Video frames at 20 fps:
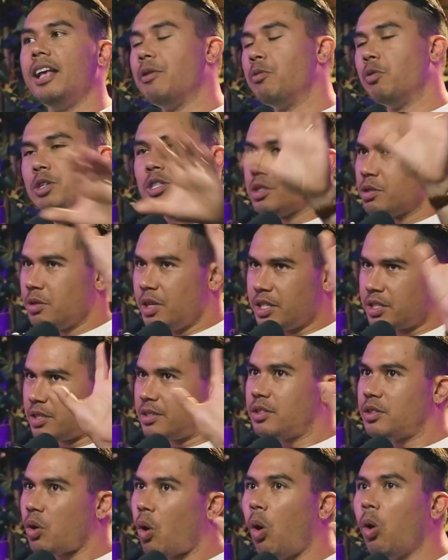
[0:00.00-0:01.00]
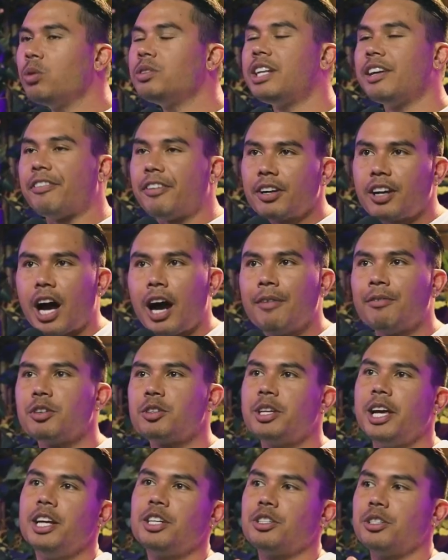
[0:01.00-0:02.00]
And which is, it's a whole different
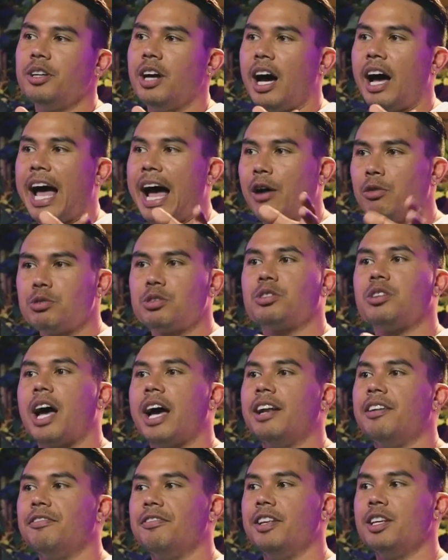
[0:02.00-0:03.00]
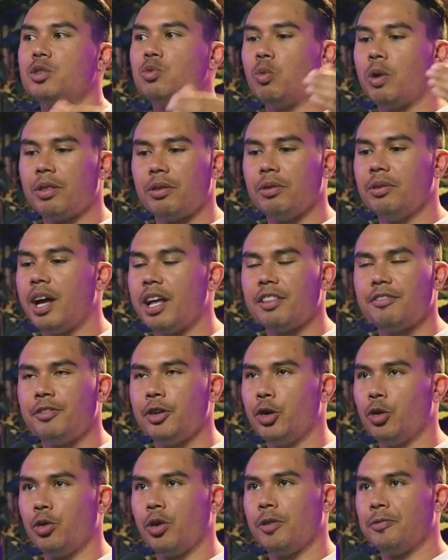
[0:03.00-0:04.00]
conversation outside of this, whether or not
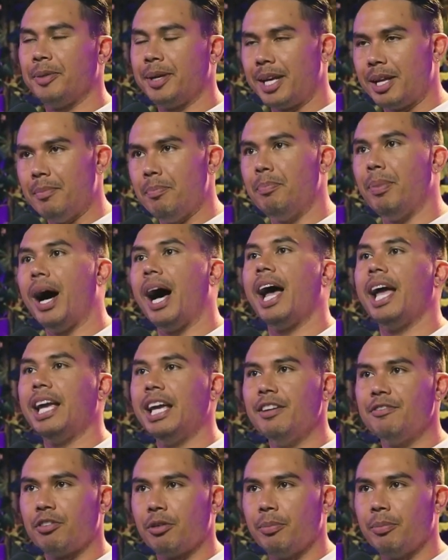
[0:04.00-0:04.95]
the federal government can buy